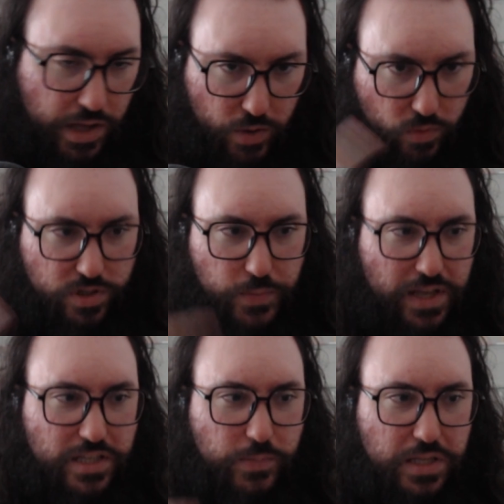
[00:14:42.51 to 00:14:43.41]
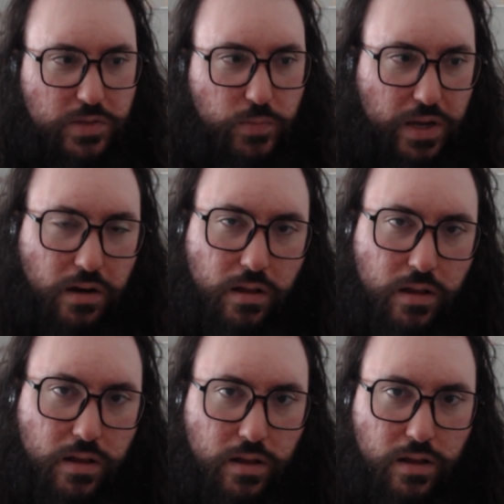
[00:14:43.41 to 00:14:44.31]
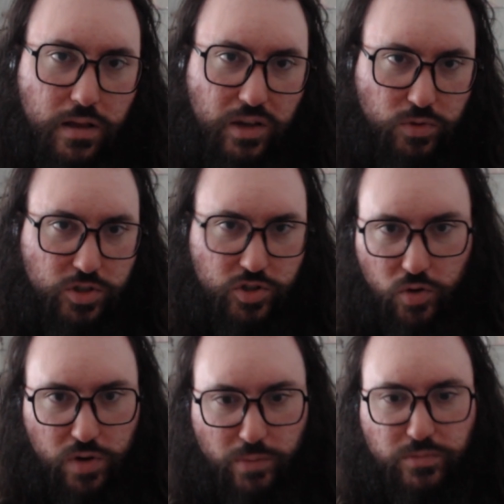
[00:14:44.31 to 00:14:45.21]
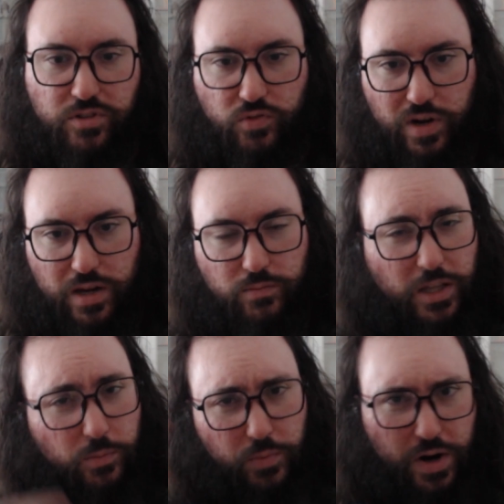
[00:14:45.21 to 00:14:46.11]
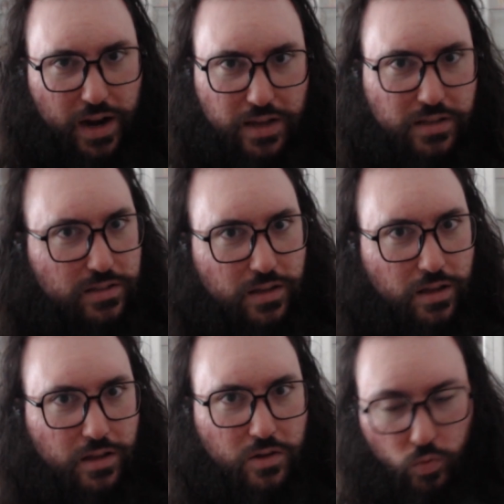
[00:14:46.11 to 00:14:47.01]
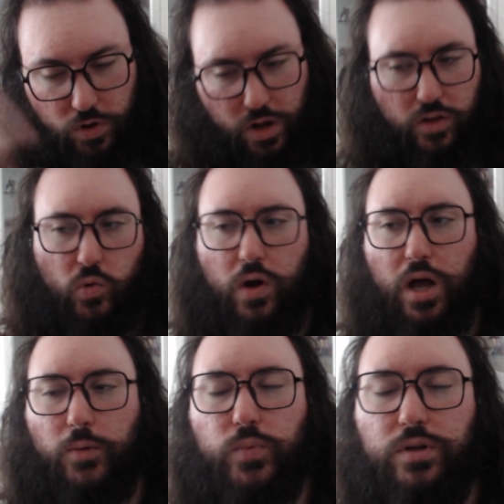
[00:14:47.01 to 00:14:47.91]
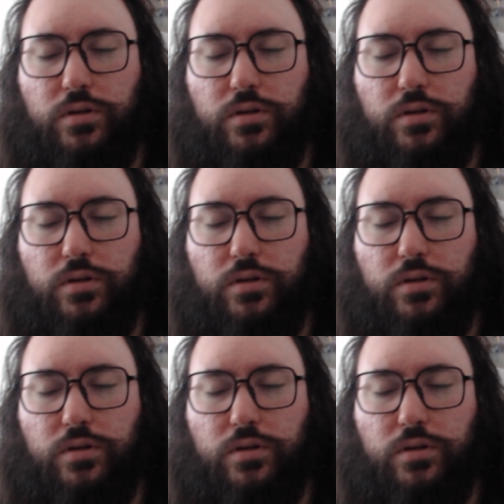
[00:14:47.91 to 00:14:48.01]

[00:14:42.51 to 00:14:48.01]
it would spin, it would show number 3, but the price would not go up.